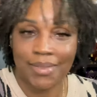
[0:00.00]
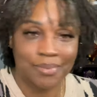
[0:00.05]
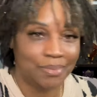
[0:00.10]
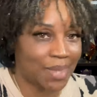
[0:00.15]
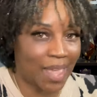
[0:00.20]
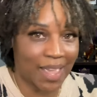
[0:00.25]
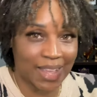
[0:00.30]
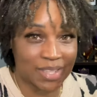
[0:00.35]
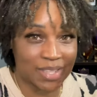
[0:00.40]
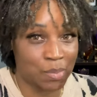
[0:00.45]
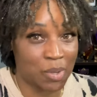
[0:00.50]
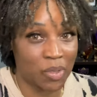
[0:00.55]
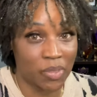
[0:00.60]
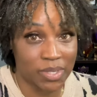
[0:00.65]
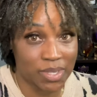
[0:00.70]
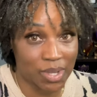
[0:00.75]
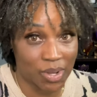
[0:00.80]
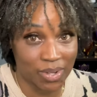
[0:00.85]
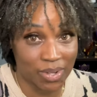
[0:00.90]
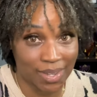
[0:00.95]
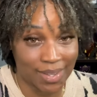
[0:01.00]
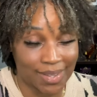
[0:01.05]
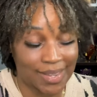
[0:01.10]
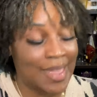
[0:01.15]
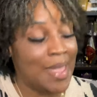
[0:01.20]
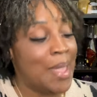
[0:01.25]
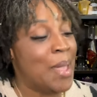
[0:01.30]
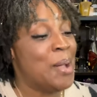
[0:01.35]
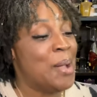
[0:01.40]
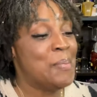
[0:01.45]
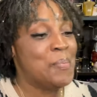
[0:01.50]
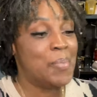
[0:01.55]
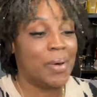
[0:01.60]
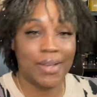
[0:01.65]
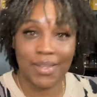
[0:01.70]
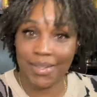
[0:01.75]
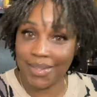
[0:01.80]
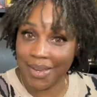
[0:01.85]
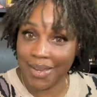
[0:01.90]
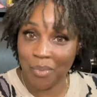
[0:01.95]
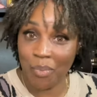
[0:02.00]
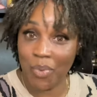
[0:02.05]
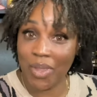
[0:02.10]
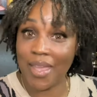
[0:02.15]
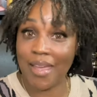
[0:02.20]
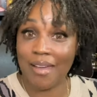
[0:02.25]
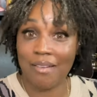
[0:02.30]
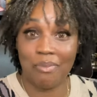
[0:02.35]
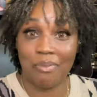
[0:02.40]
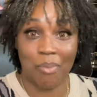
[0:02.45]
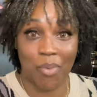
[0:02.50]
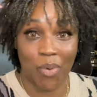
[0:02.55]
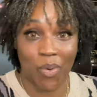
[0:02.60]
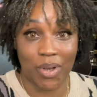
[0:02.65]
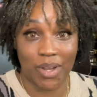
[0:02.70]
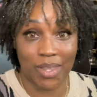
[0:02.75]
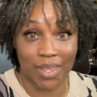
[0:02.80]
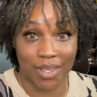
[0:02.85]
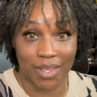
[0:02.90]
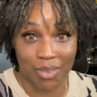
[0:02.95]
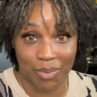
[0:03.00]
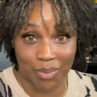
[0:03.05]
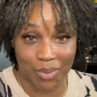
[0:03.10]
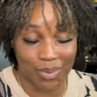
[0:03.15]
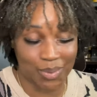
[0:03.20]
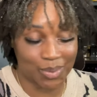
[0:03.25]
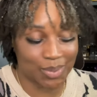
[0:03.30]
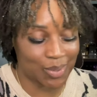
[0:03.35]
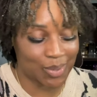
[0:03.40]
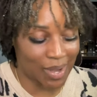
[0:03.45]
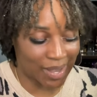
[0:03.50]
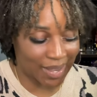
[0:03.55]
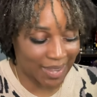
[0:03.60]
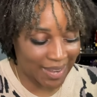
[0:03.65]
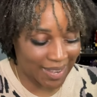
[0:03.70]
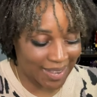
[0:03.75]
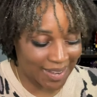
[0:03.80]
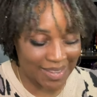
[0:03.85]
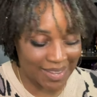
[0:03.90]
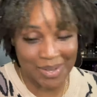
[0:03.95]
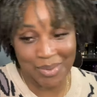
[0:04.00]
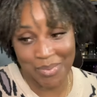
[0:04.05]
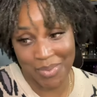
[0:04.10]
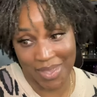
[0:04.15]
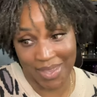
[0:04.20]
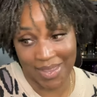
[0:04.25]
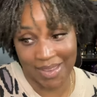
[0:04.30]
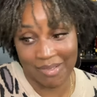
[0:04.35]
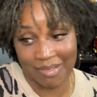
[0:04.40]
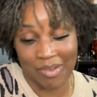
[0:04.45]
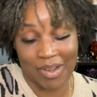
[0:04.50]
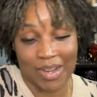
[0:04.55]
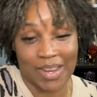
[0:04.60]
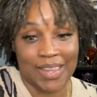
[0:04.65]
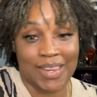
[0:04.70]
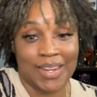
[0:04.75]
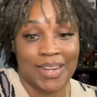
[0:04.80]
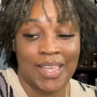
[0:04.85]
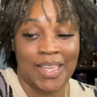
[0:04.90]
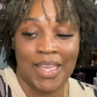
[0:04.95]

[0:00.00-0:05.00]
I can smell this all day, but we have more to get through, so I cannot do that, right?